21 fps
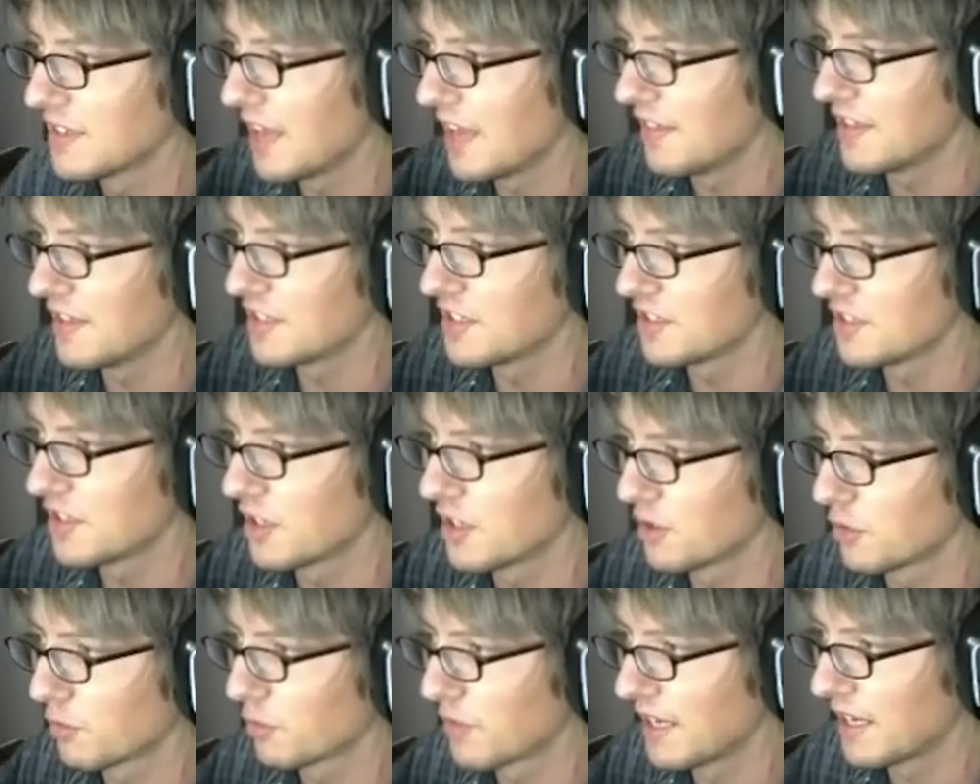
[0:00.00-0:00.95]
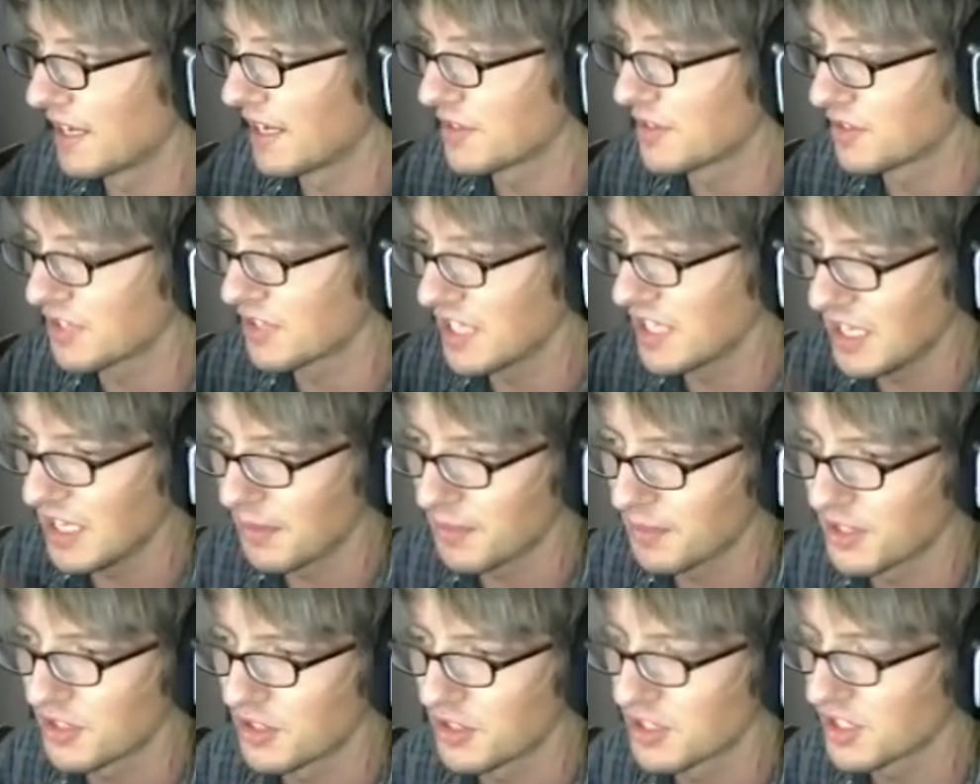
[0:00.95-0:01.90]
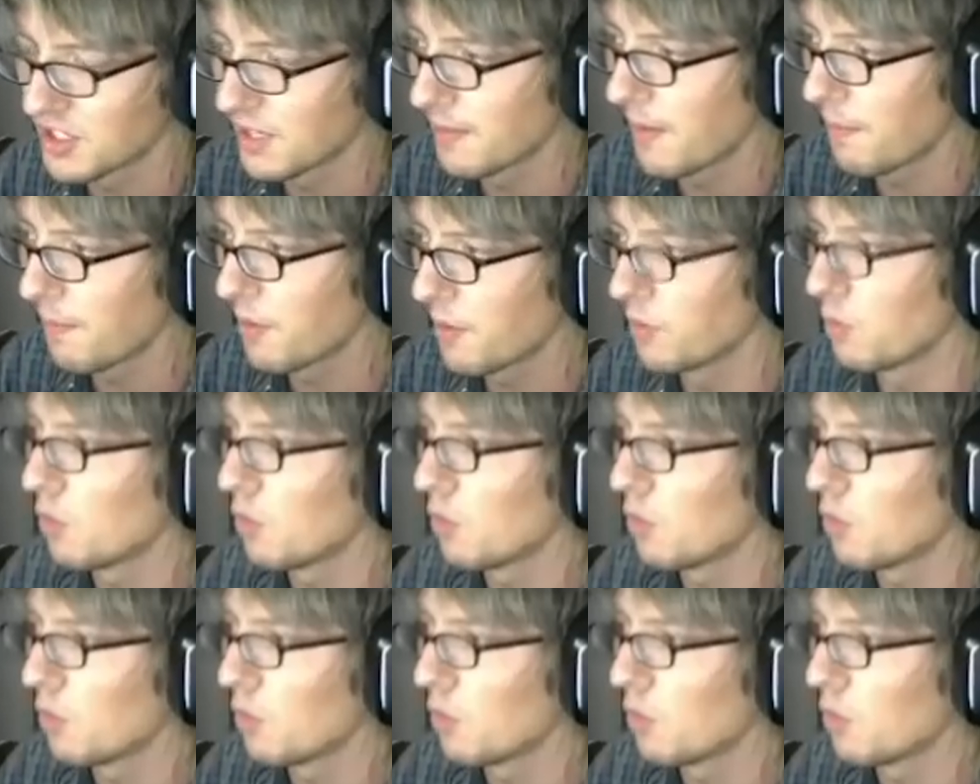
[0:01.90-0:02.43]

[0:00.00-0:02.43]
and this is the grand scheme that she's come up with.